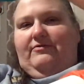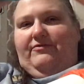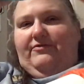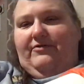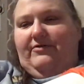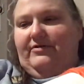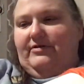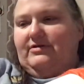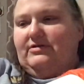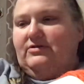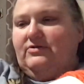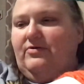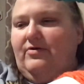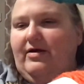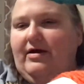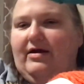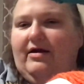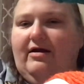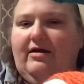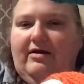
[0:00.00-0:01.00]
for the
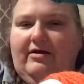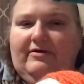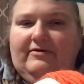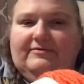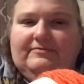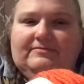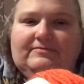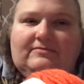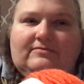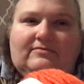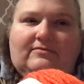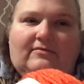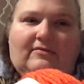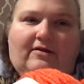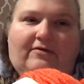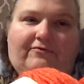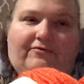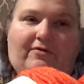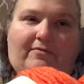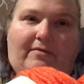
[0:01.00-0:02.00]
square
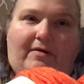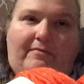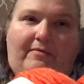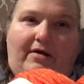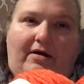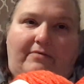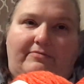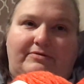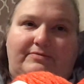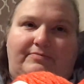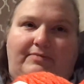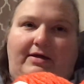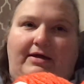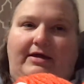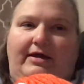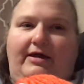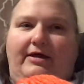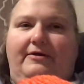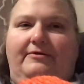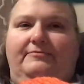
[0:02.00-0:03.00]
for my mom's
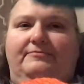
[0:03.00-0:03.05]
blanket.